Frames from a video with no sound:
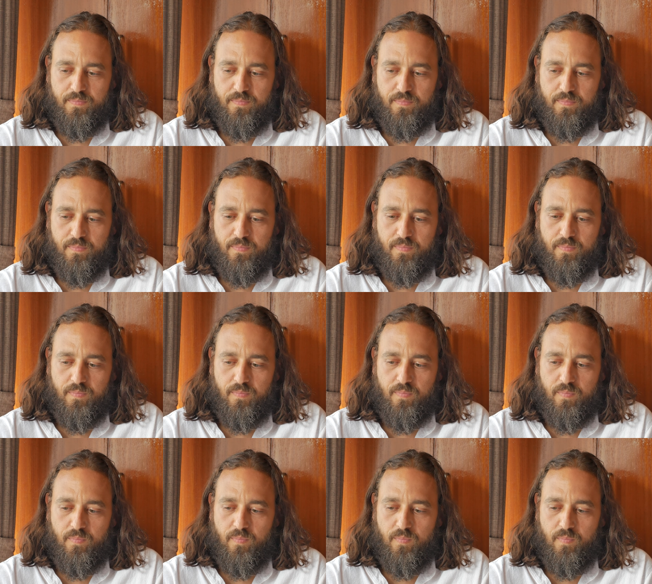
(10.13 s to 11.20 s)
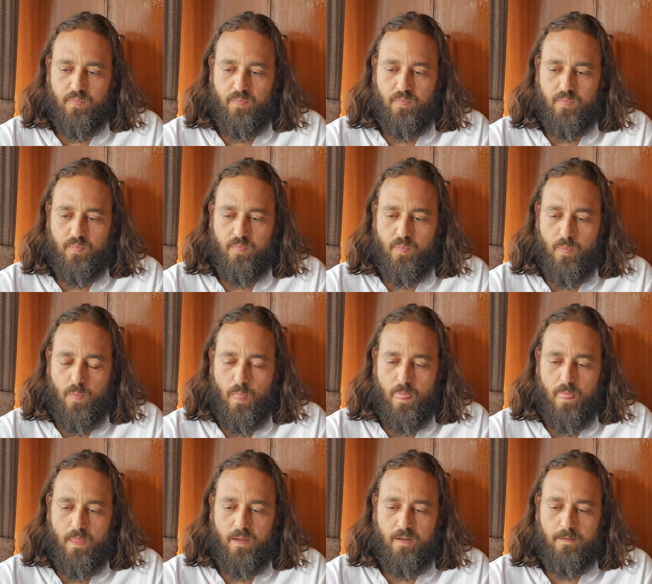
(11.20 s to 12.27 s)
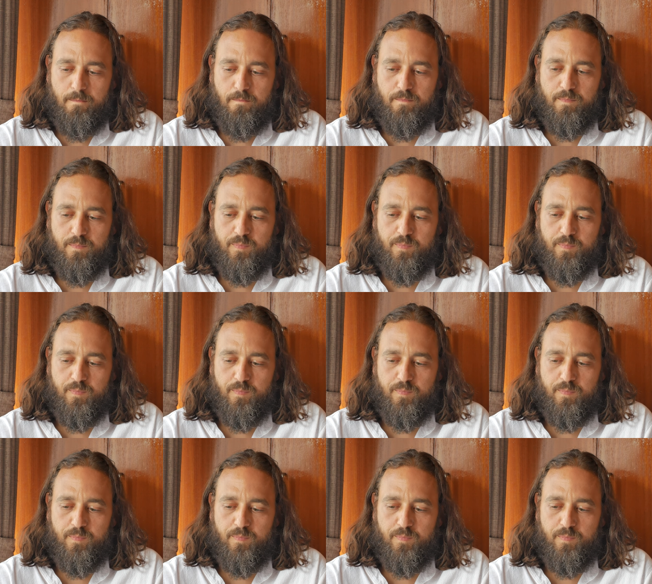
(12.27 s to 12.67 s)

(silence)